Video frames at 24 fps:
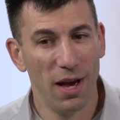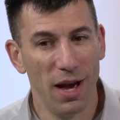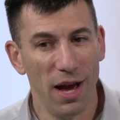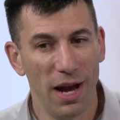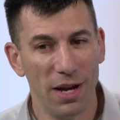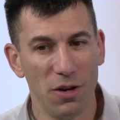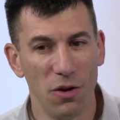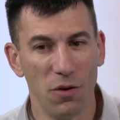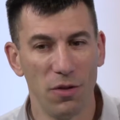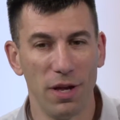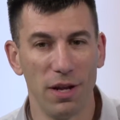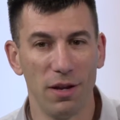I
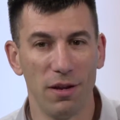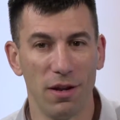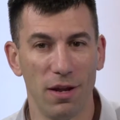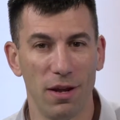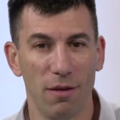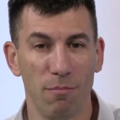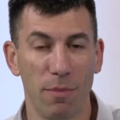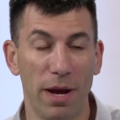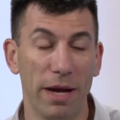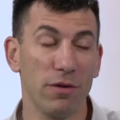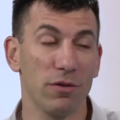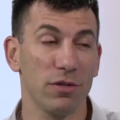know that
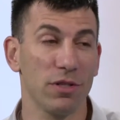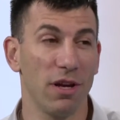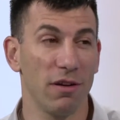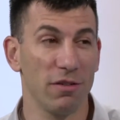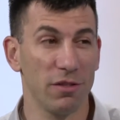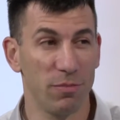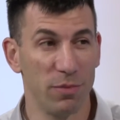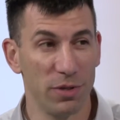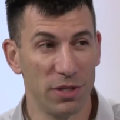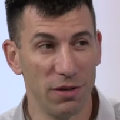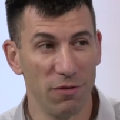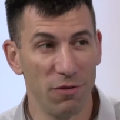in Microsoft
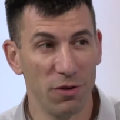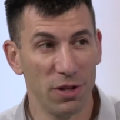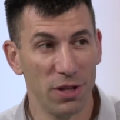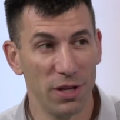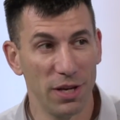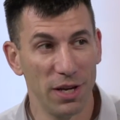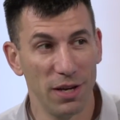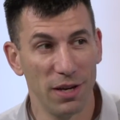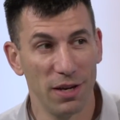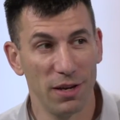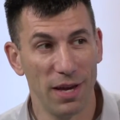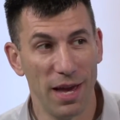
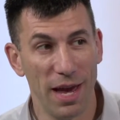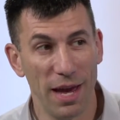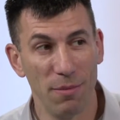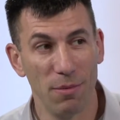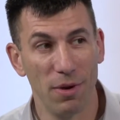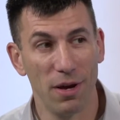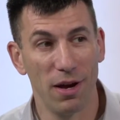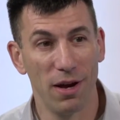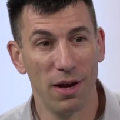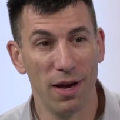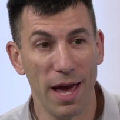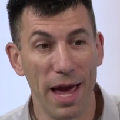specifically,
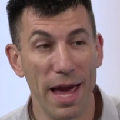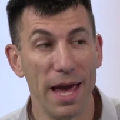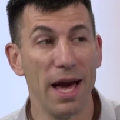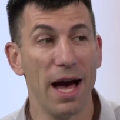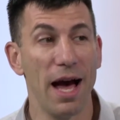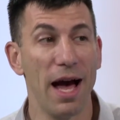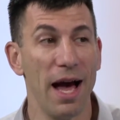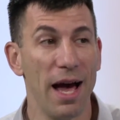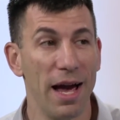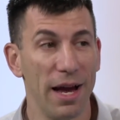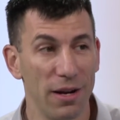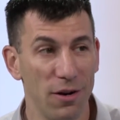
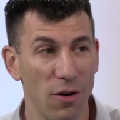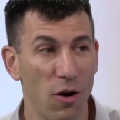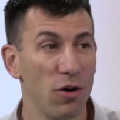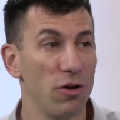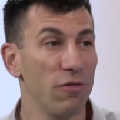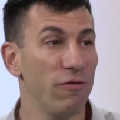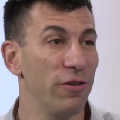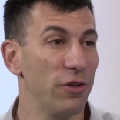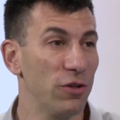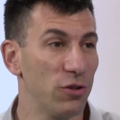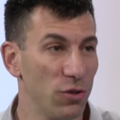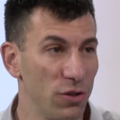AI uh, and
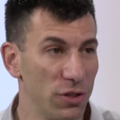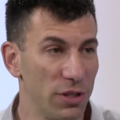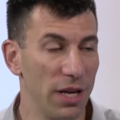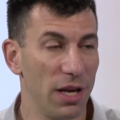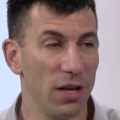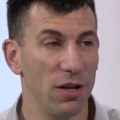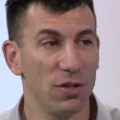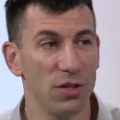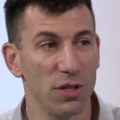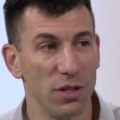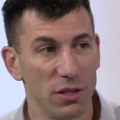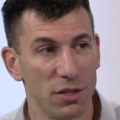artificial
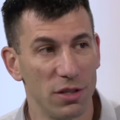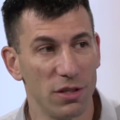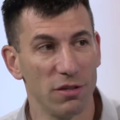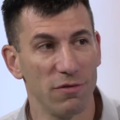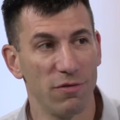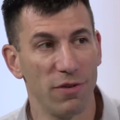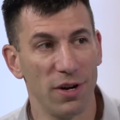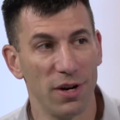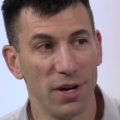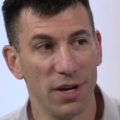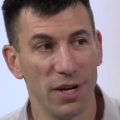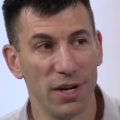intelligence is
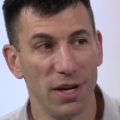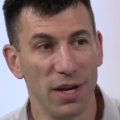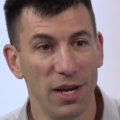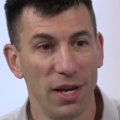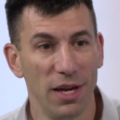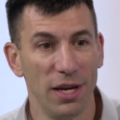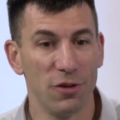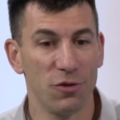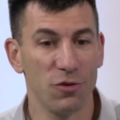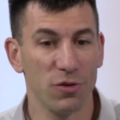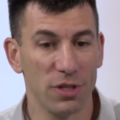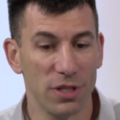very
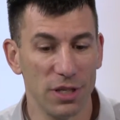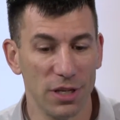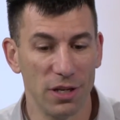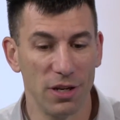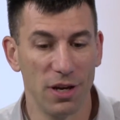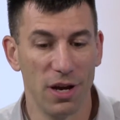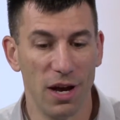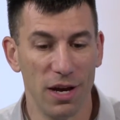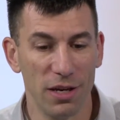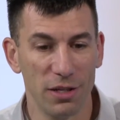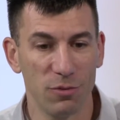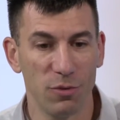interesting
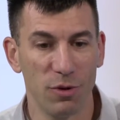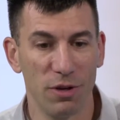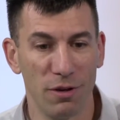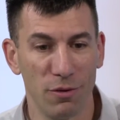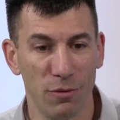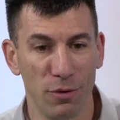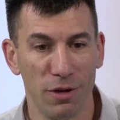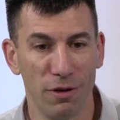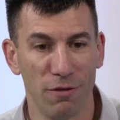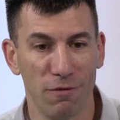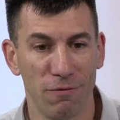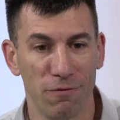to us. We,
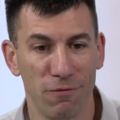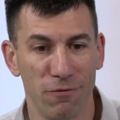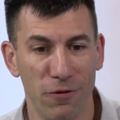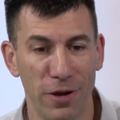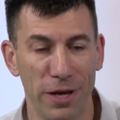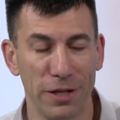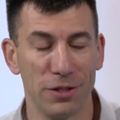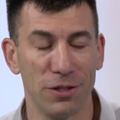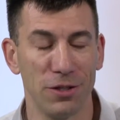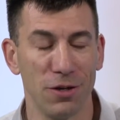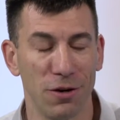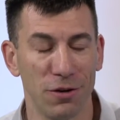we
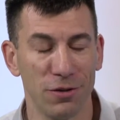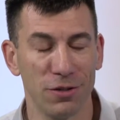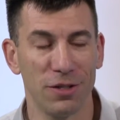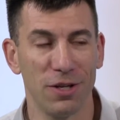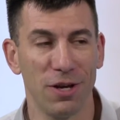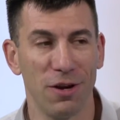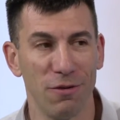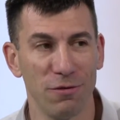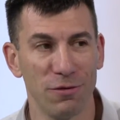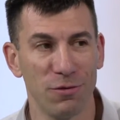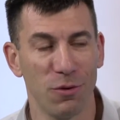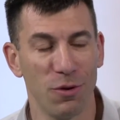fancy
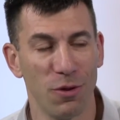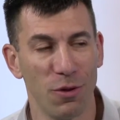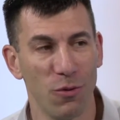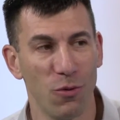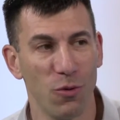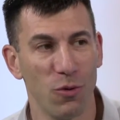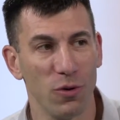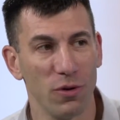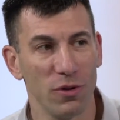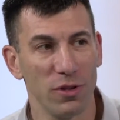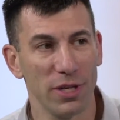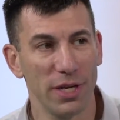ourselves one of the
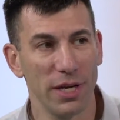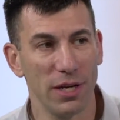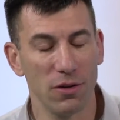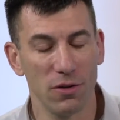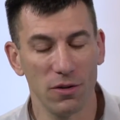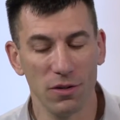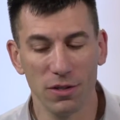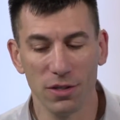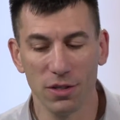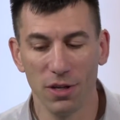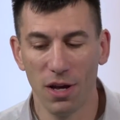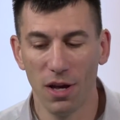world
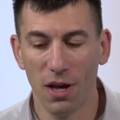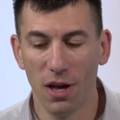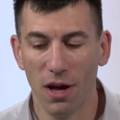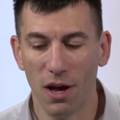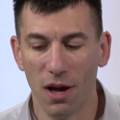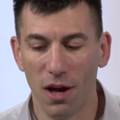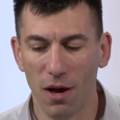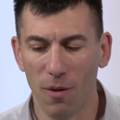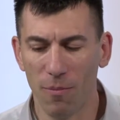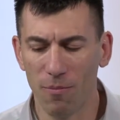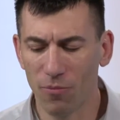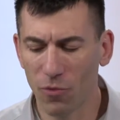leaders.
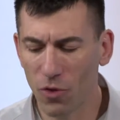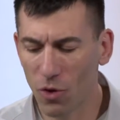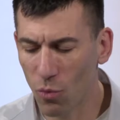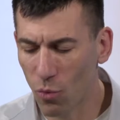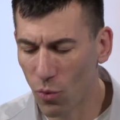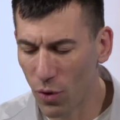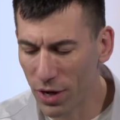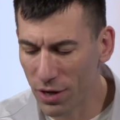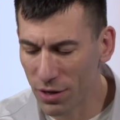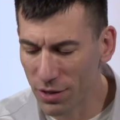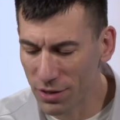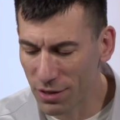Um,
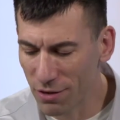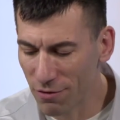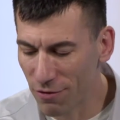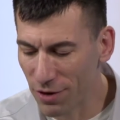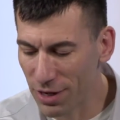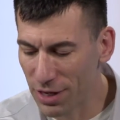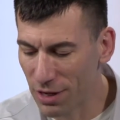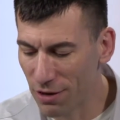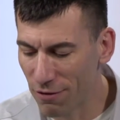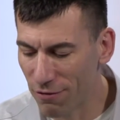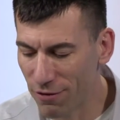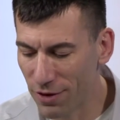where does
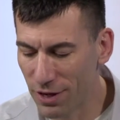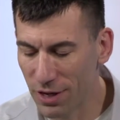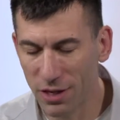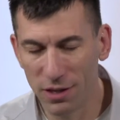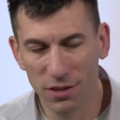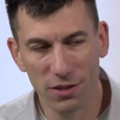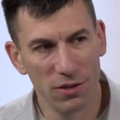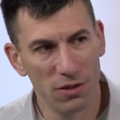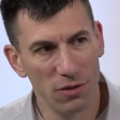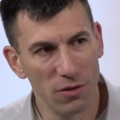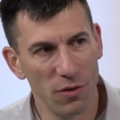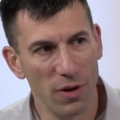NVIDIA fit
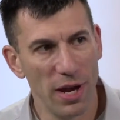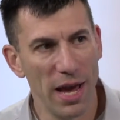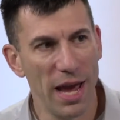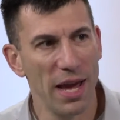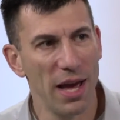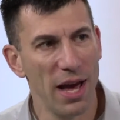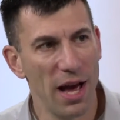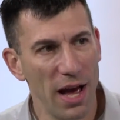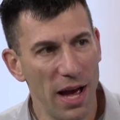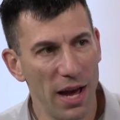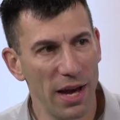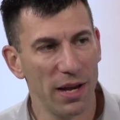into
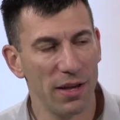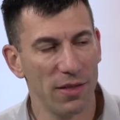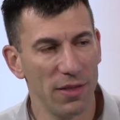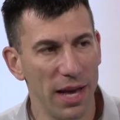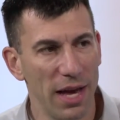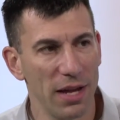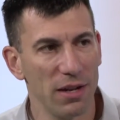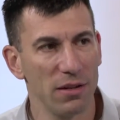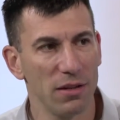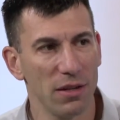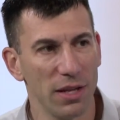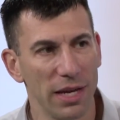AI in
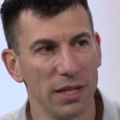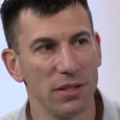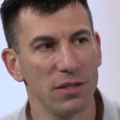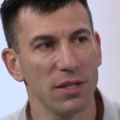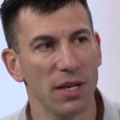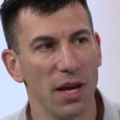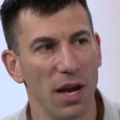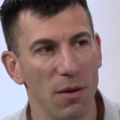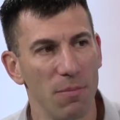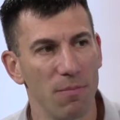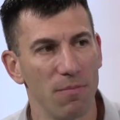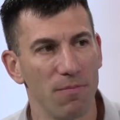that landscape?